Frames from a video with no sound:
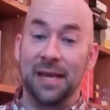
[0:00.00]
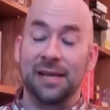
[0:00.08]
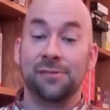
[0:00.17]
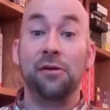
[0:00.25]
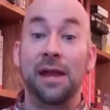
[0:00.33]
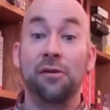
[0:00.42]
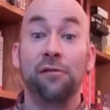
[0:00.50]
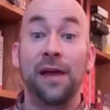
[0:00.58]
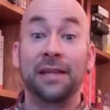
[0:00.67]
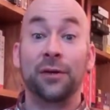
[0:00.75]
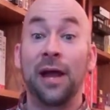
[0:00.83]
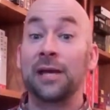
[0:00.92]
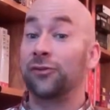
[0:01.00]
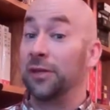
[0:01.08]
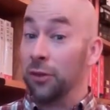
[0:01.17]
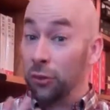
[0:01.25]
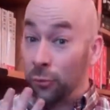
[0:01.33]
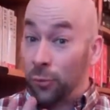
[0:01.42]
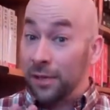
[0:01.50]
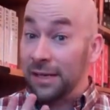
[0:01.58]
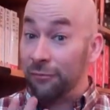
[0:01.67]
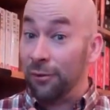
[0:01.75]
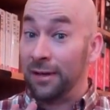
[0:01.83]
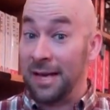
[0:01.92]
As a matter of fact, there are actually three
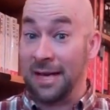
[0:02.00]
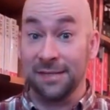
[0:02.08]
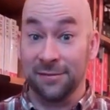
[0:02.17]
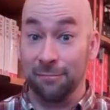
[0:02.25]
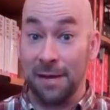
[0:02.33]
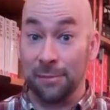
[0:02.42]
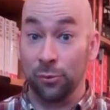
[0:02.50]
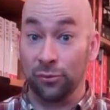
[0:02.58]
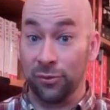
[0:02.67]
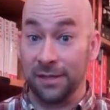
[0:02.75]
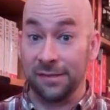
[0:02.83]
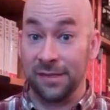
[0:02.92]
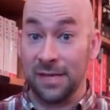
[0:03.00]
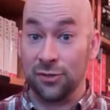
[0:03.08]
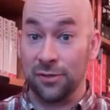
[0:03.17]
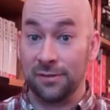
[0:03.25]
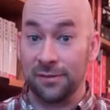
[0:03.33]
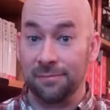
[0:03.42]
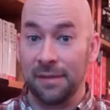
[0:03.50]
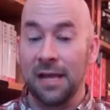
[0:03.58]
different kinds of Bible translations.